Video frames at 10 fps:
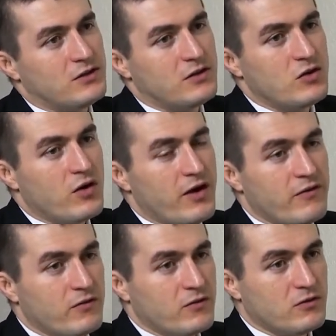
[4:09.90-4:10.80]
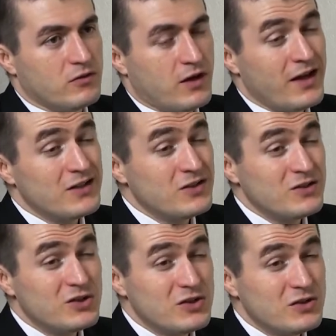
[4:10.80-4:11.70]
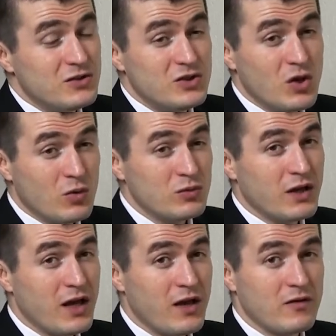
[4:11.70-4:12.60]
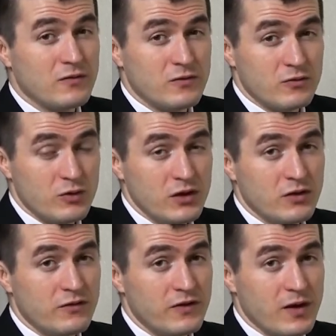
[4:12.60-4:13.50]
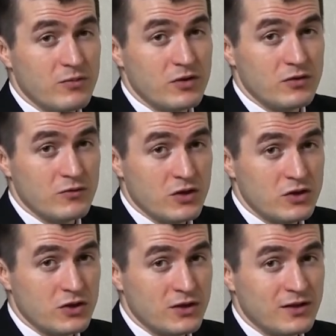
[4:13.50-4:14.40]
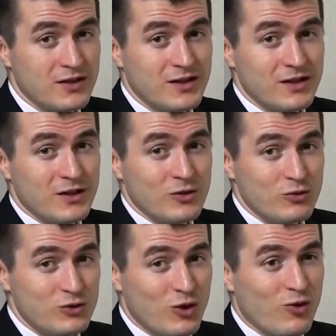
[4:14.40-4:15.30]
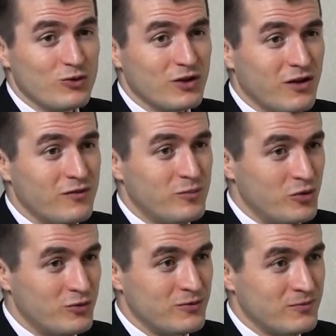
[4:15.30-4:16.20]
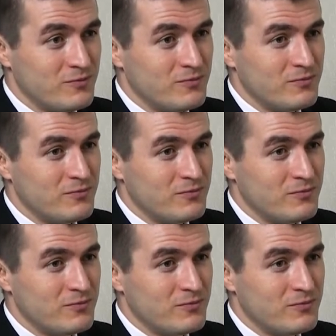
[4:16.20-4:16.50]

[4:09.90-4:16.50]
you know, I have, I actually don't have real family in Russia who don't love Putin.